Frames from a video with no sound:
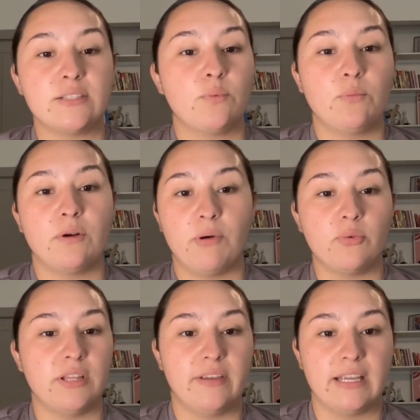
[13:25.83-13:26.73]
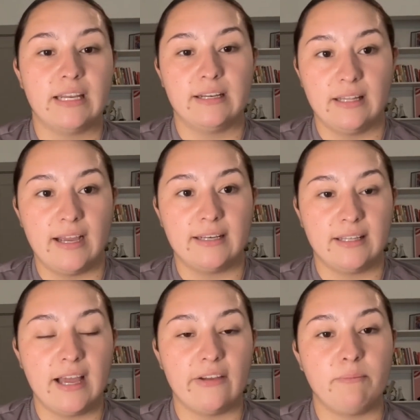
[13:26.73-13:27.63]
when we're both living in an aligned
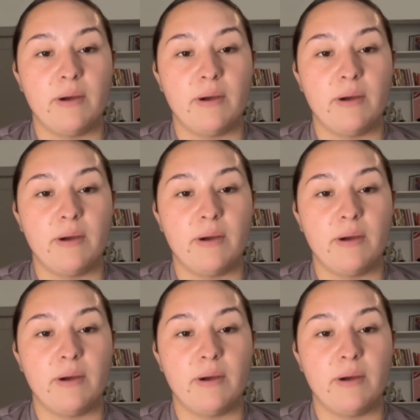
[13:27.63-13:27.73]
life.